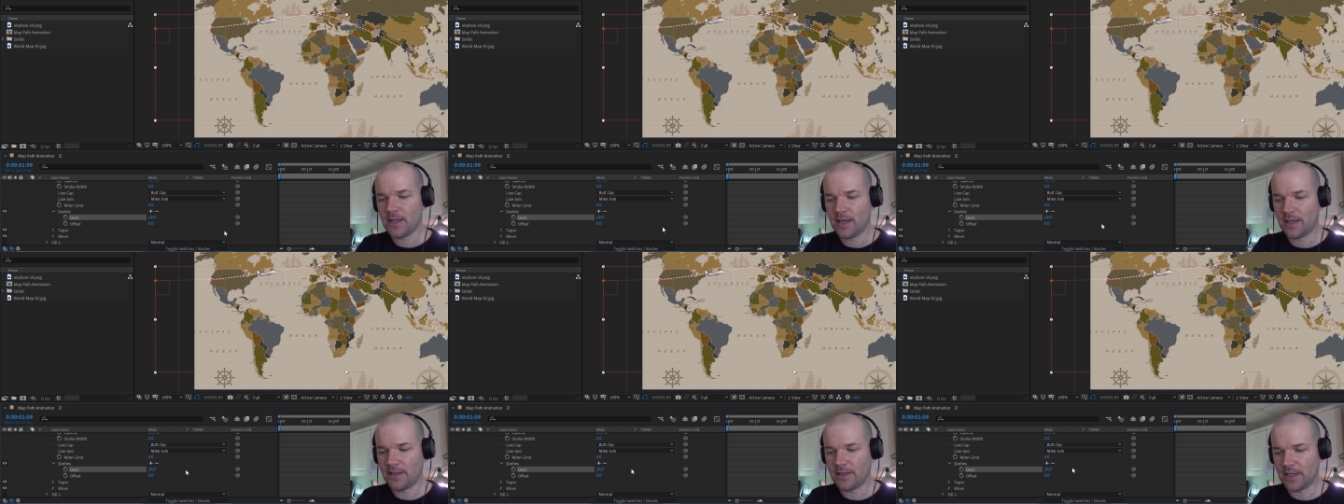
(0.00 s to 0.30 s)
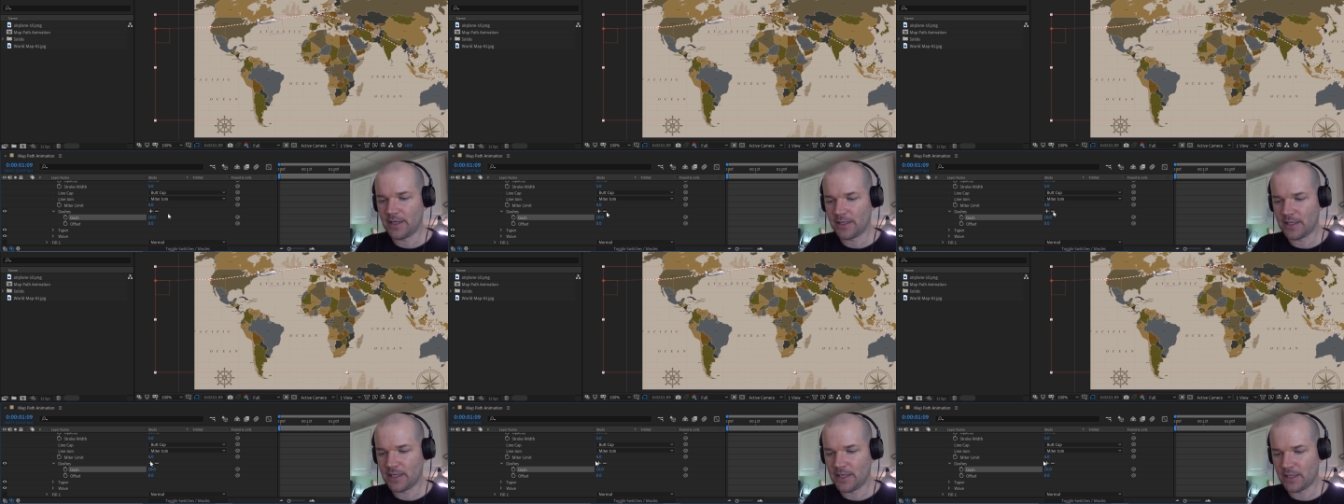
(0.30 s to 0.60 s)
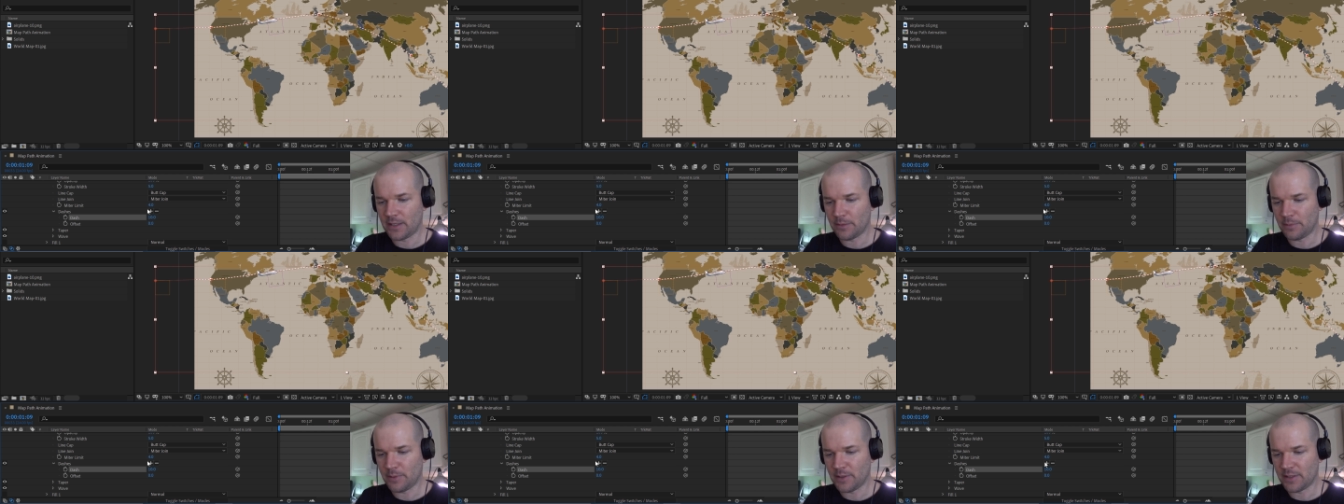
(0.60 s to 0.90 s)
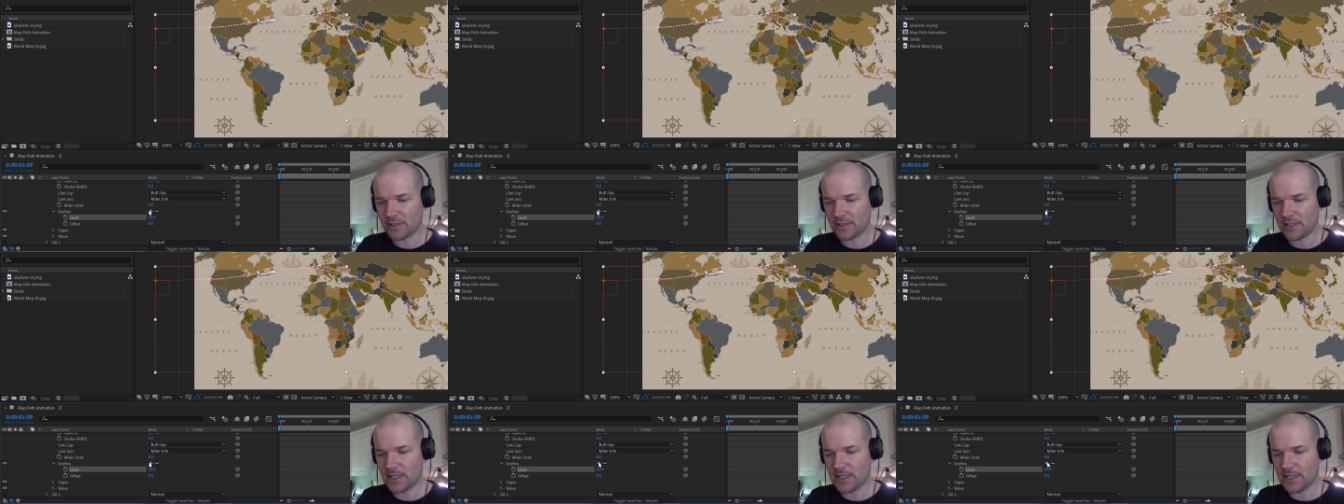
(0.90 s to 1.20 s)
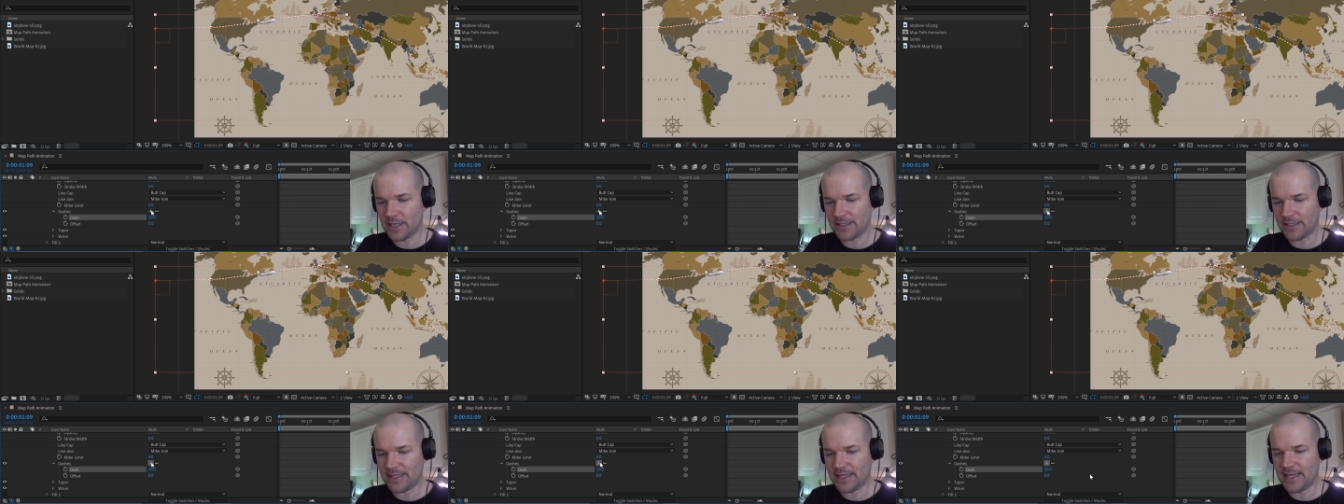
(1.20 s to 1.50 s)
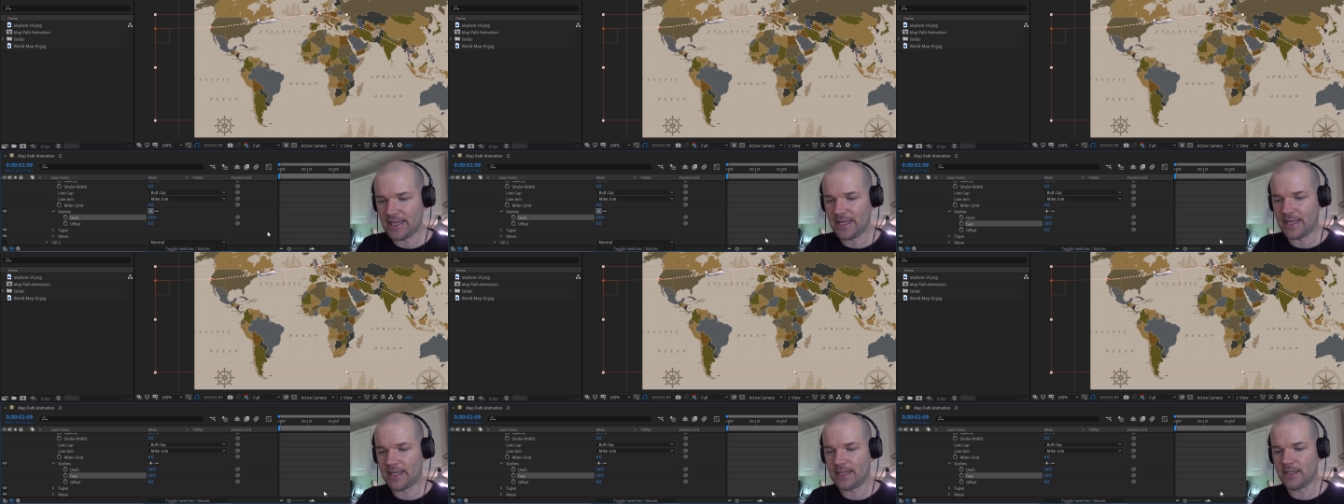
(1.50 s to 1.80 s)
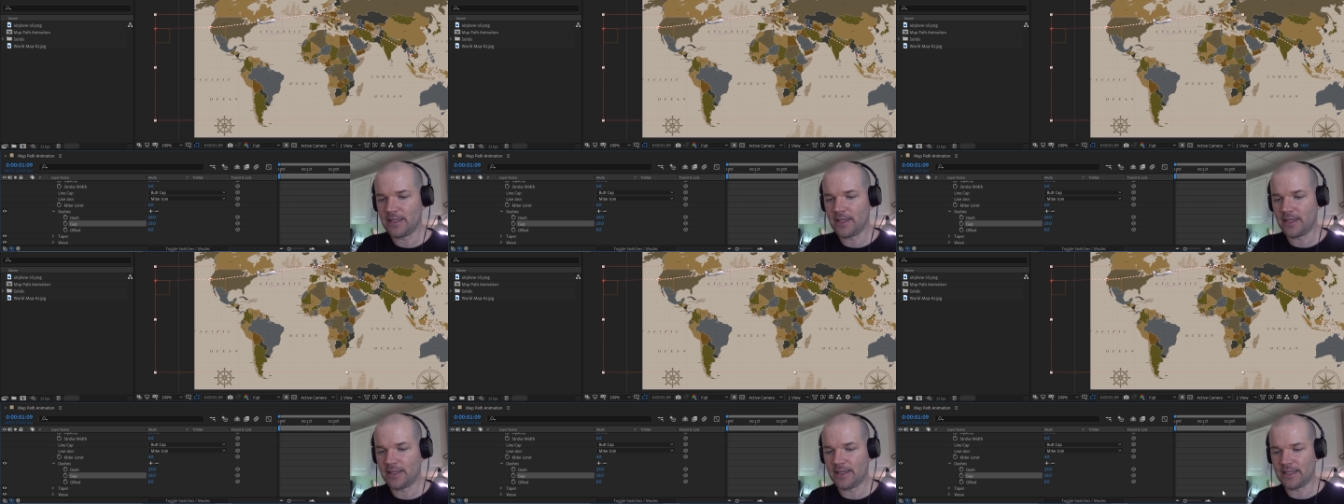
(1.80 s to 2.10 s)
and then I can hit the plus key
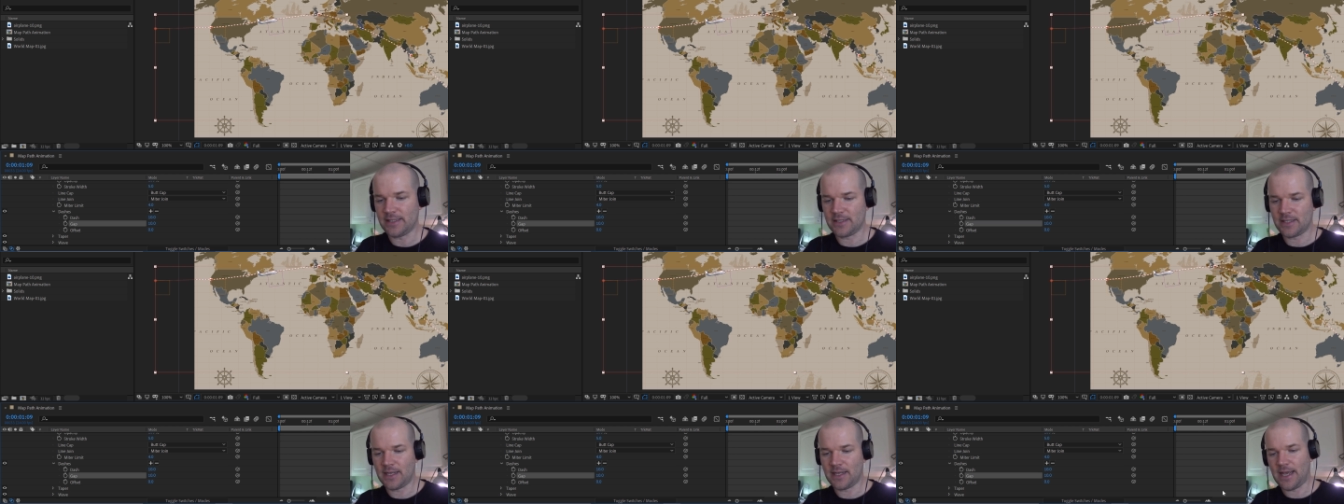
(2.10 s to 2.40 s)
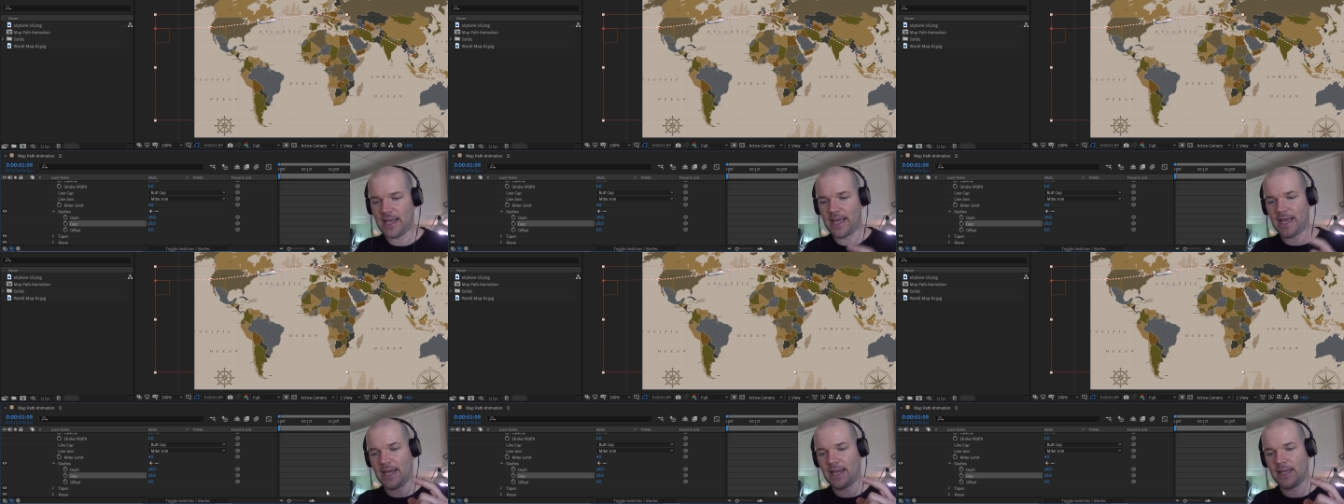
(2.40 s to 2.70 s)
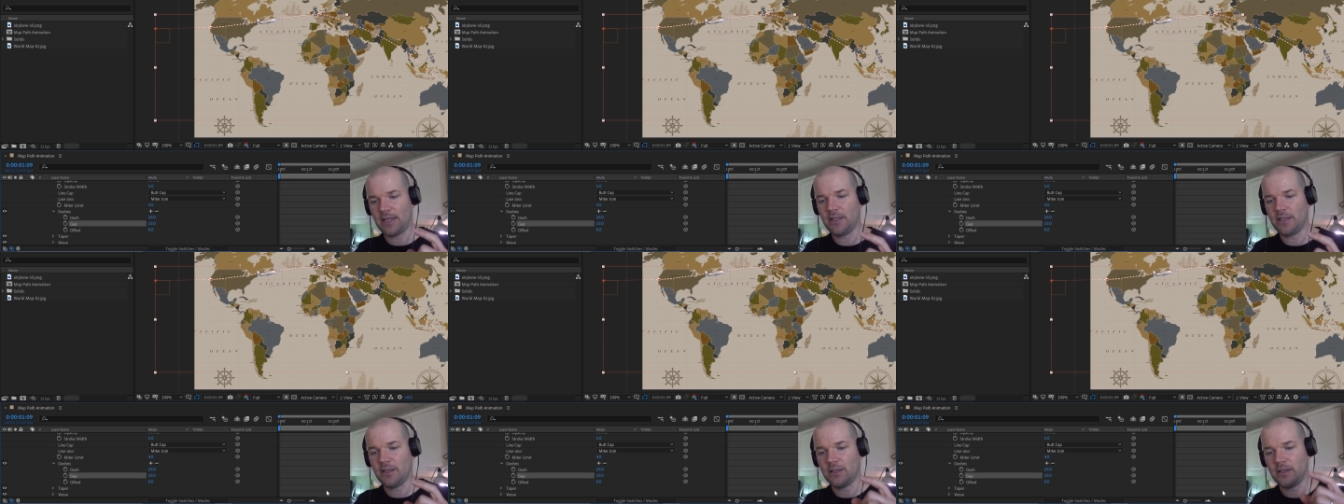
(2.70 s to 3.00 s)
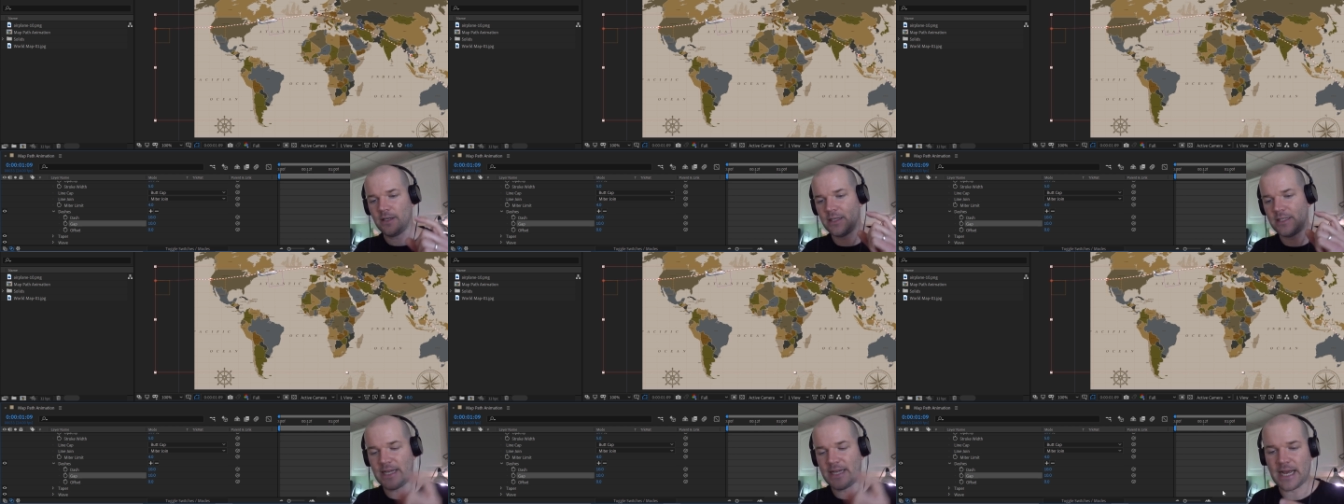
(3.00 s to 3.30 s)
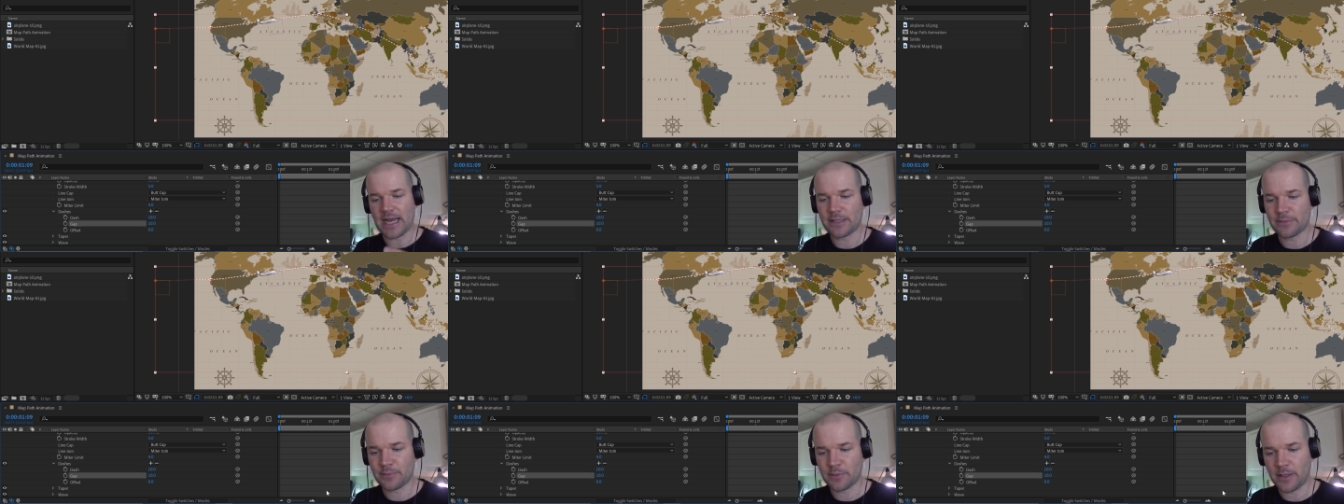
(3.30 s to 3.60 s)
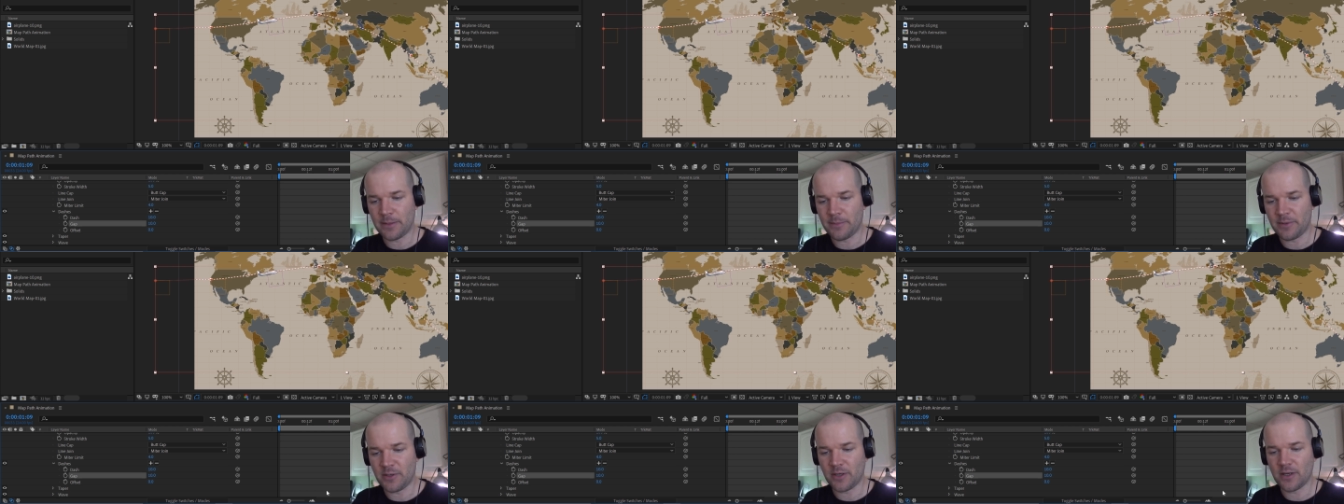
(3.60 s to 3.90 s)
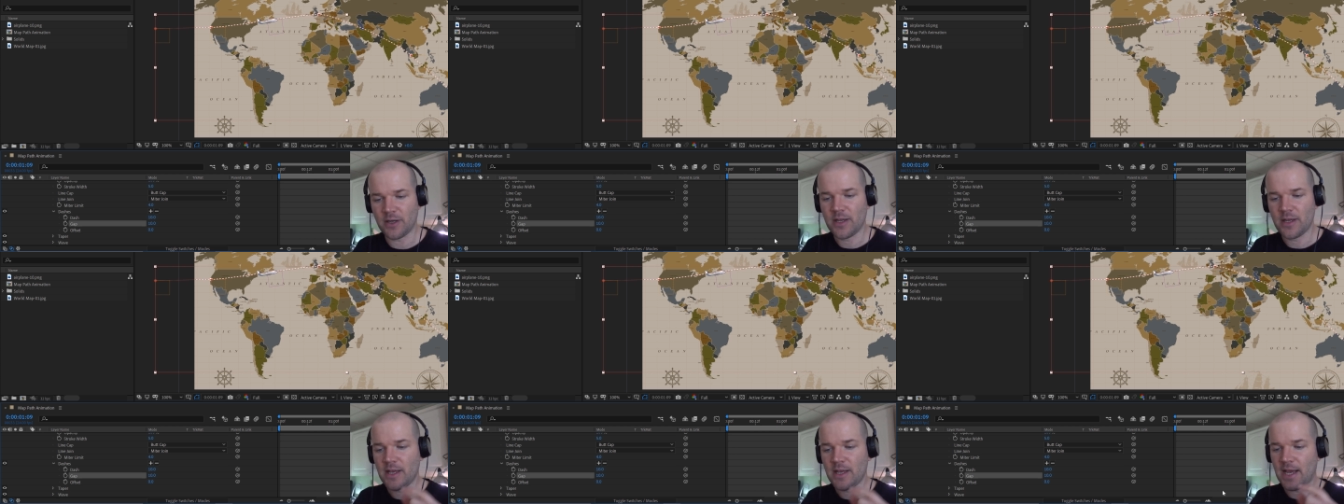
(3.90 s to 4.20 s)
again and that's going to add a dash
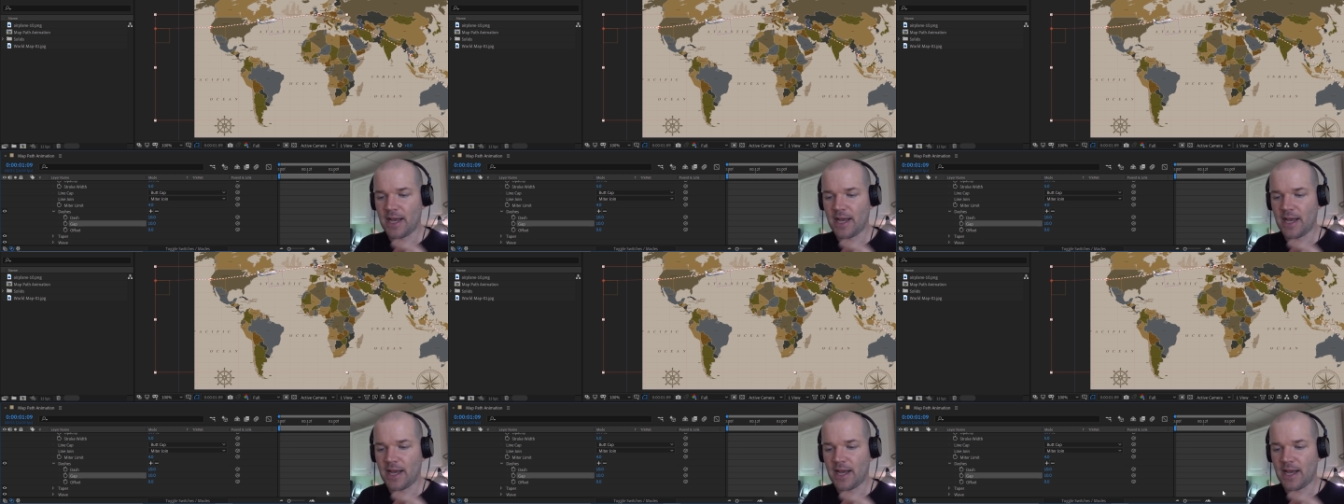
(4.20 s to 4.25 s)
parameter